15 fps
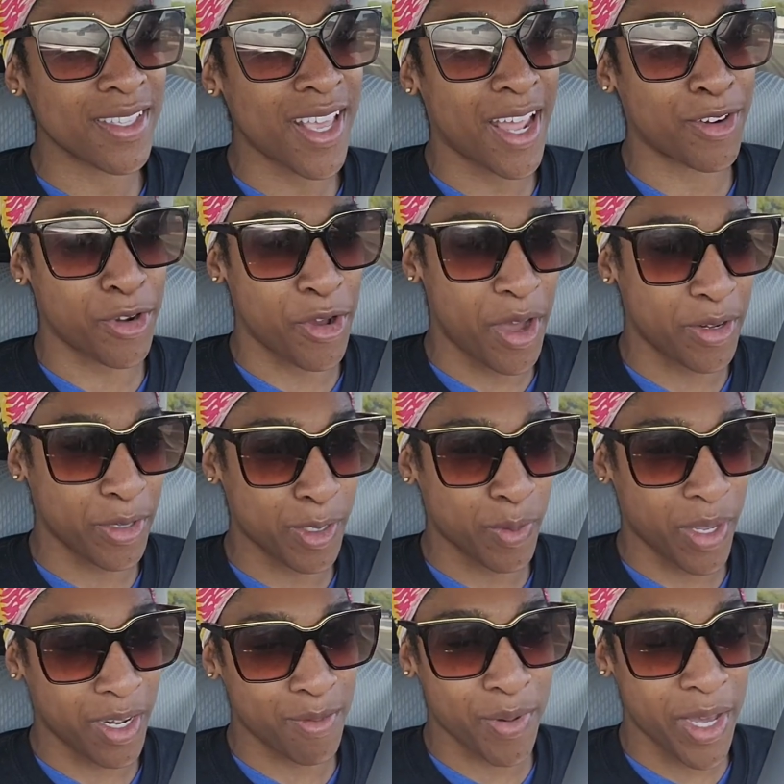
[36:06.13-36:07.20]
I don't know how to
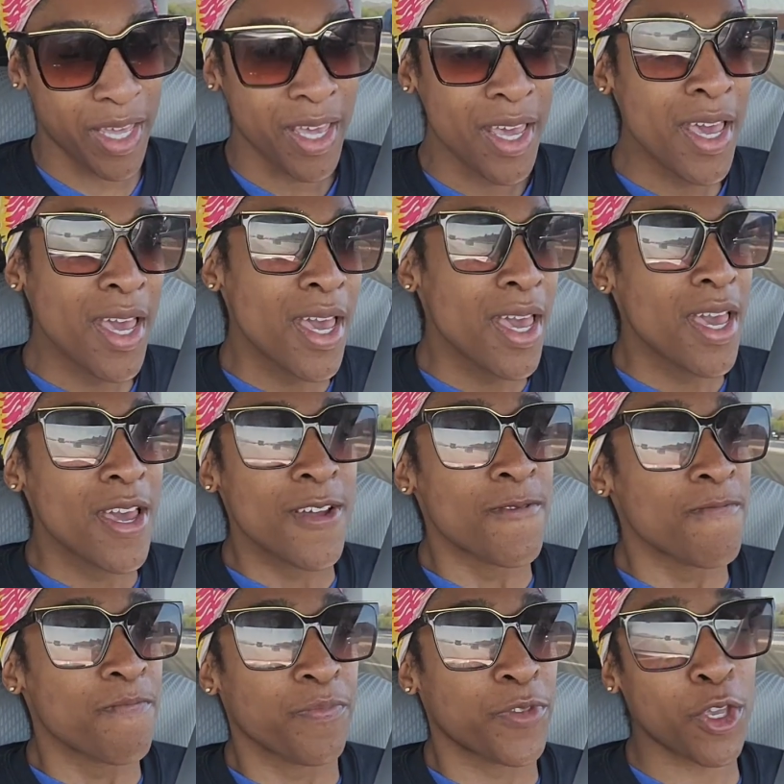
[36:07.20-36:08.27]
explain it, but
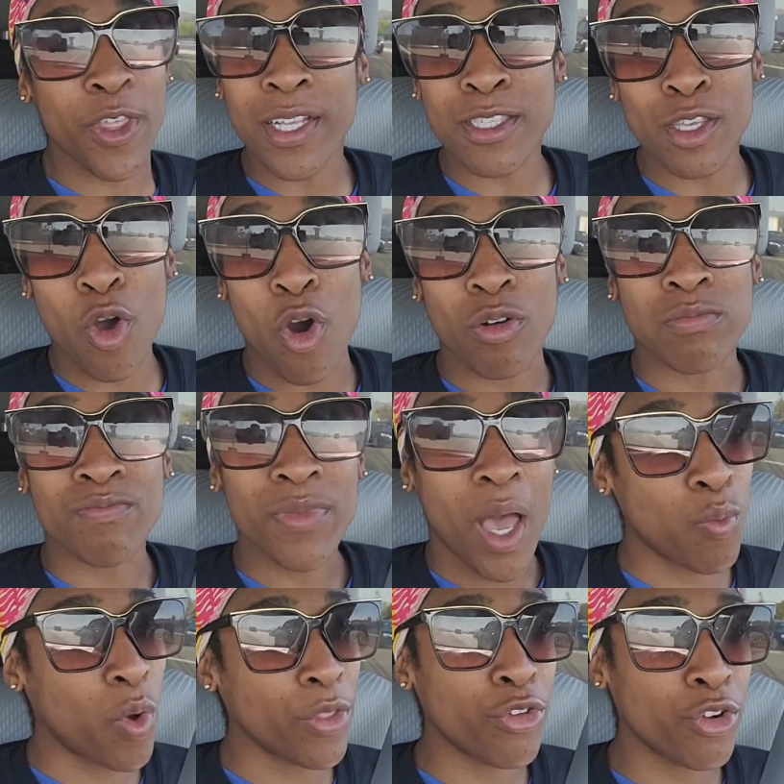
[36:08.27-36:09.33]
so that's the goal.
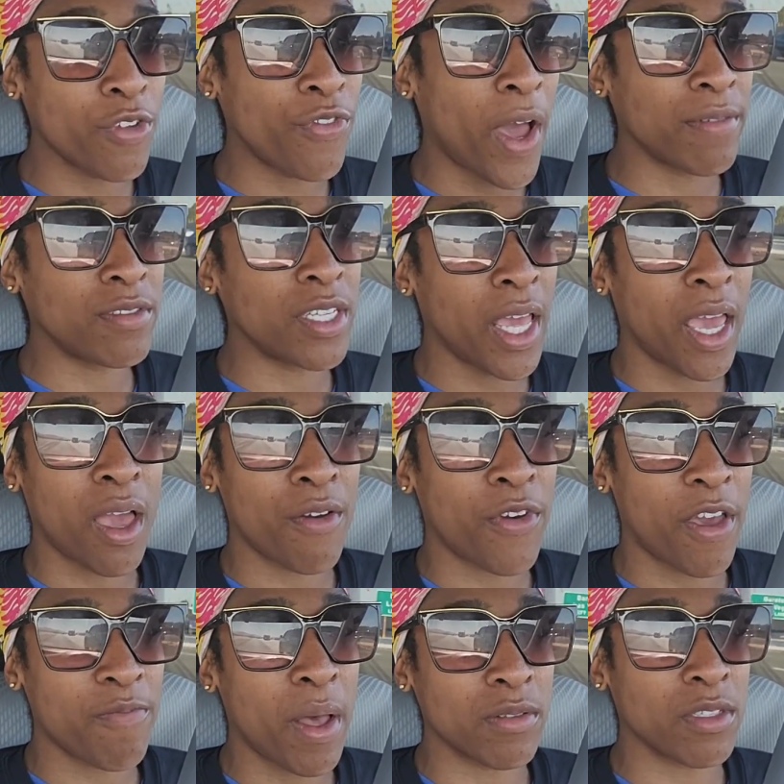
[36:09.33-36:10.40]
I'm 135 today. I got
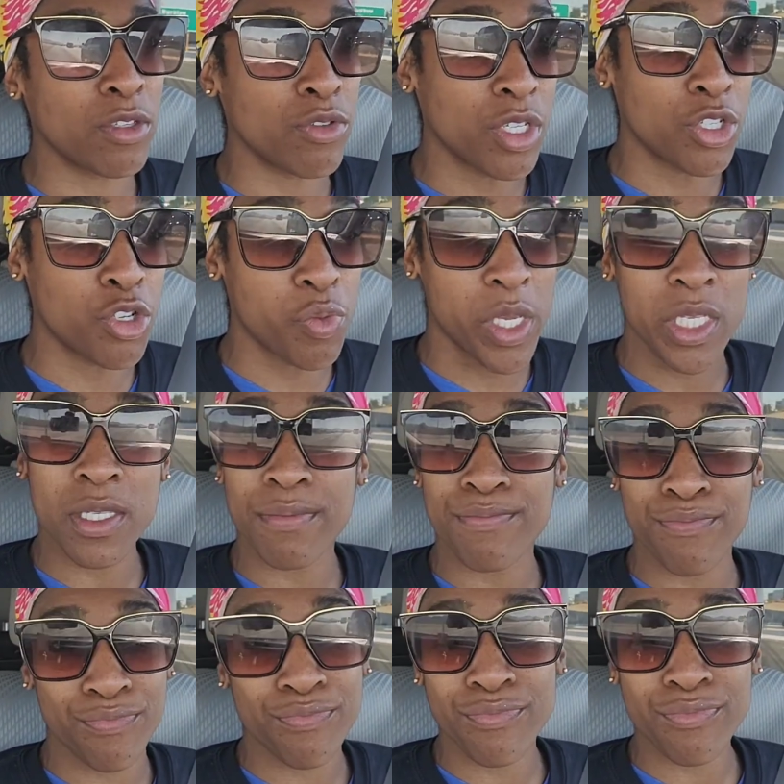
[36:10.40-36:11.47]
5 pounds to lose in 2 weeks.
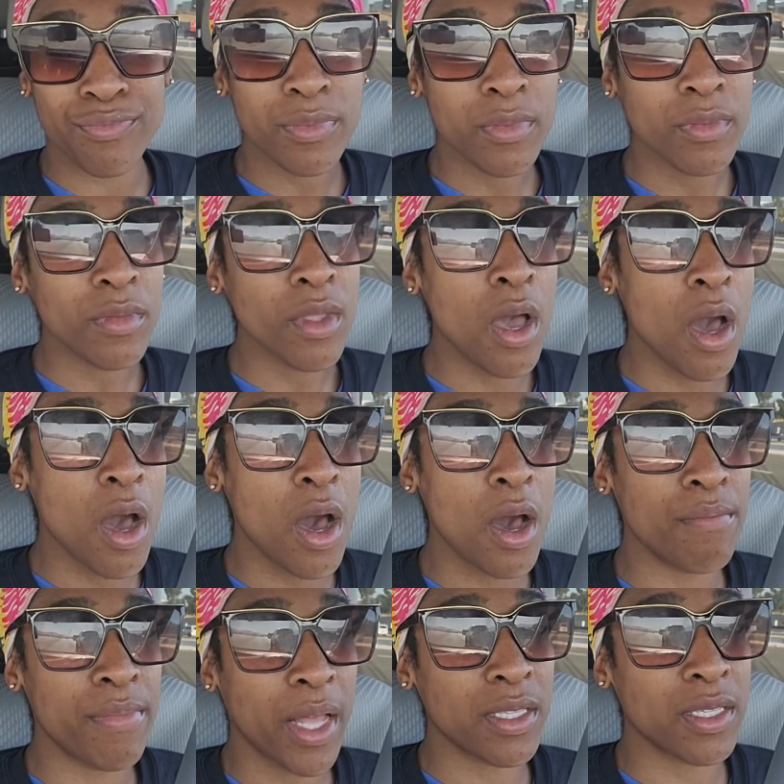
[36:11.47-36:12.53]

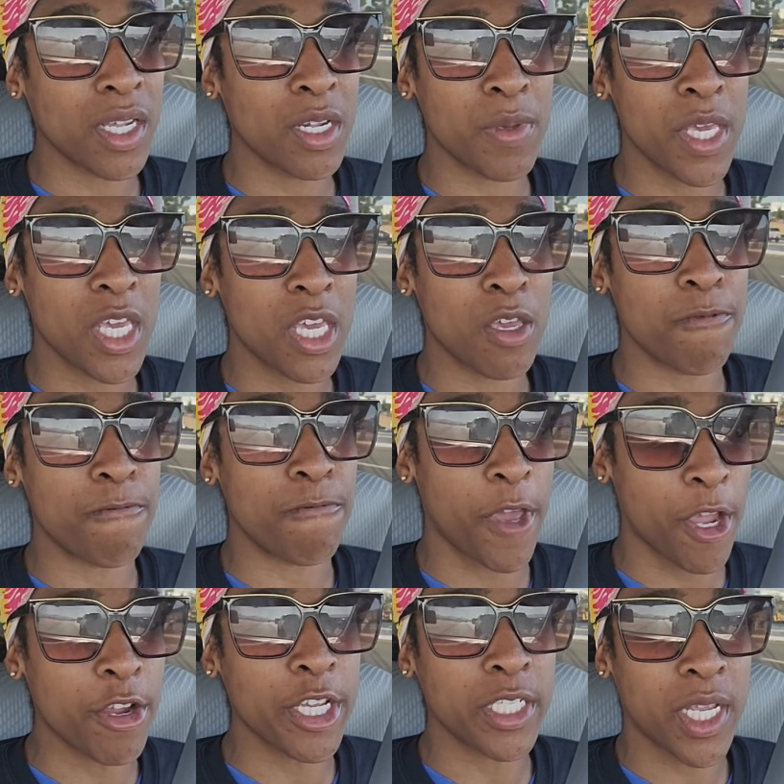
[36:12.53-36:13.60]
That's going to be
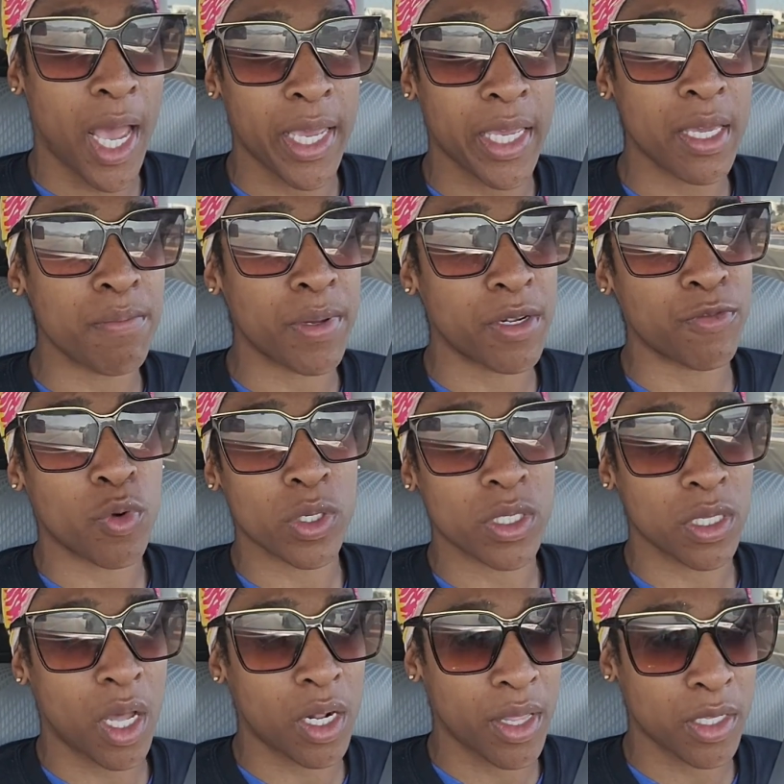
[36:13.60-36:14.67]
very tight, but of course a
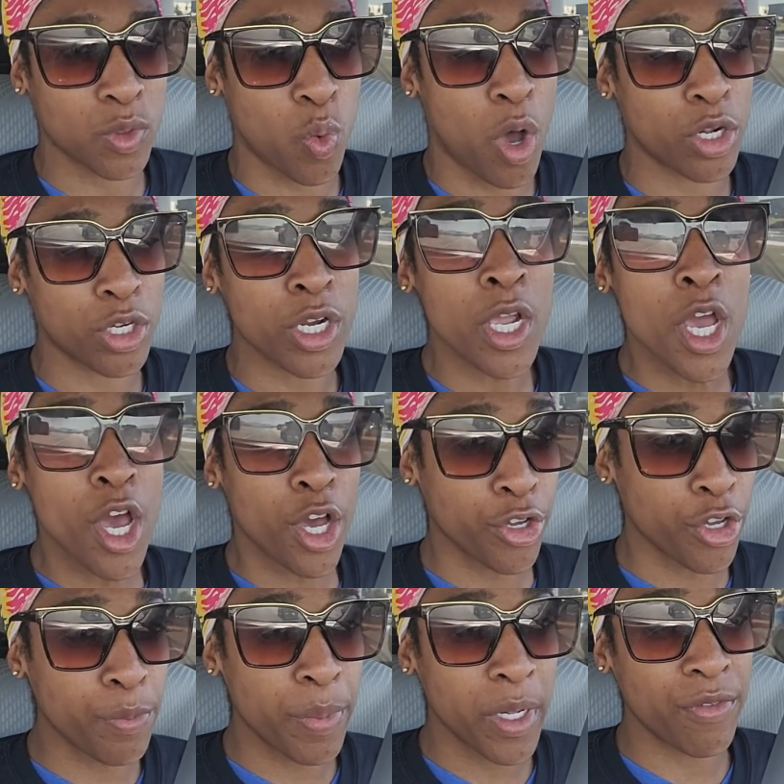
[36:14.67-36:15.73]
lot of that's water. A
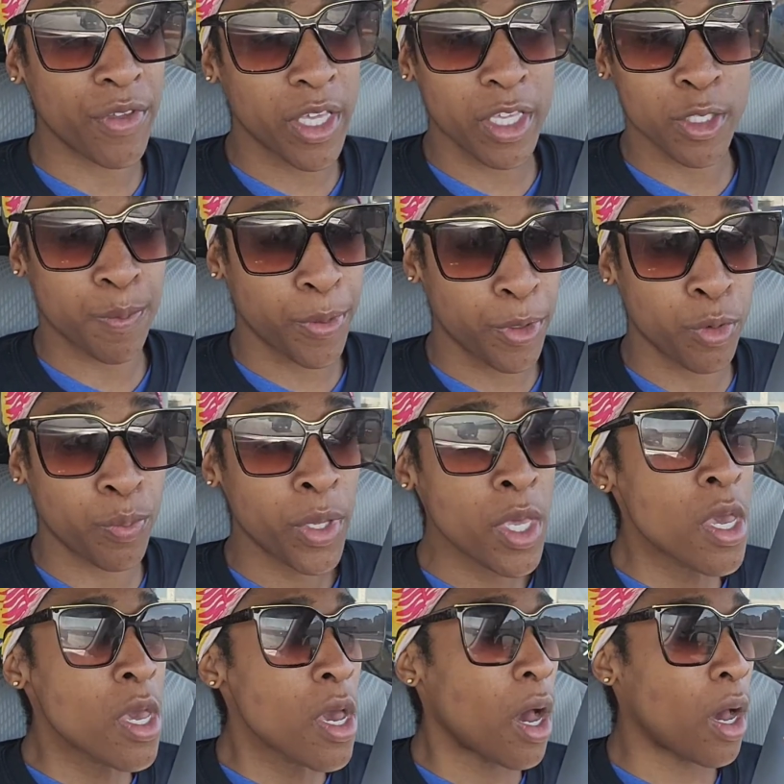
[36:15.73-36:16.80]
good bit of it is poop.
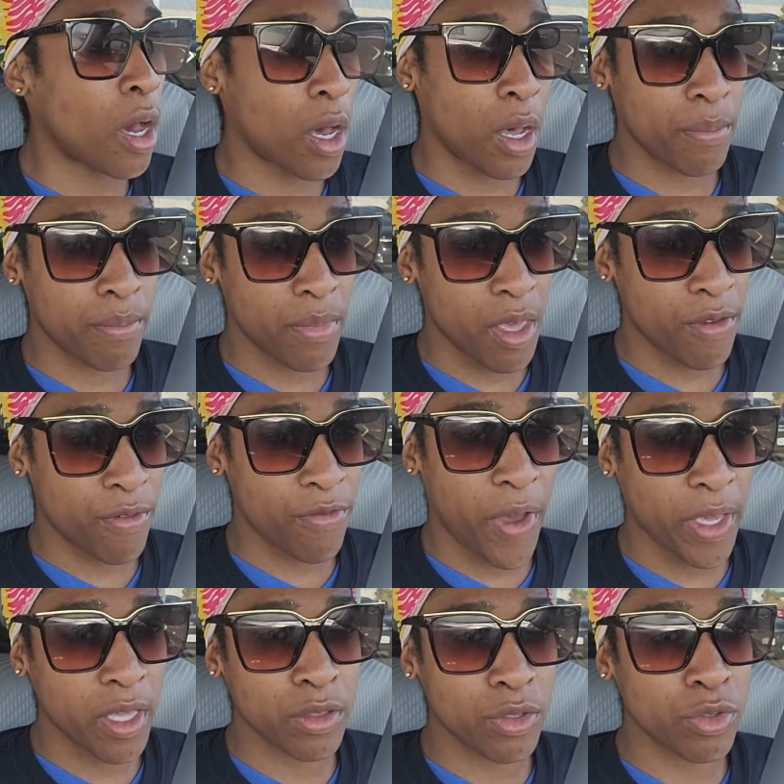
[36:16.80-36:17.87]
If
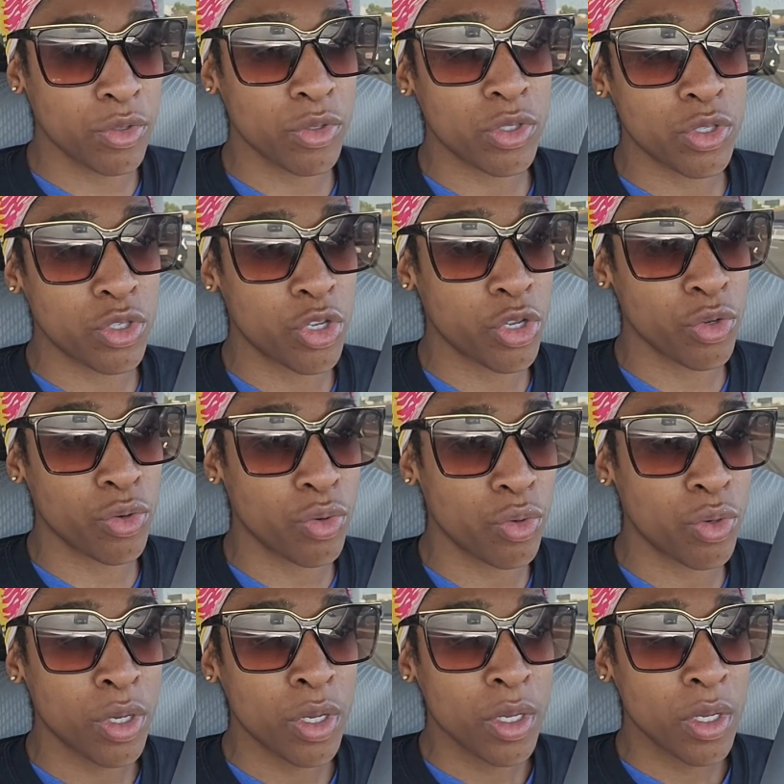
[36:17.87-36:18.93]
I can lose 2